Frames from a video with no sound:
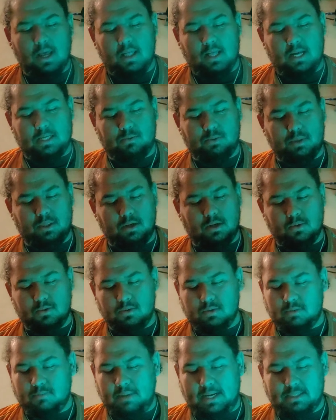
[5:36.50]
That's what
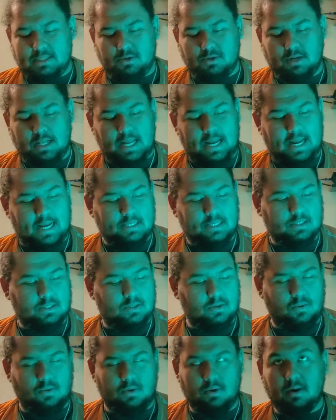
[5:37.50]
those
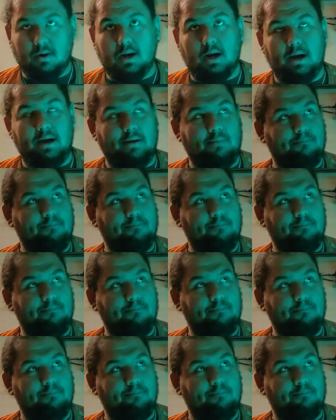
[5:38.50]
Masterclass or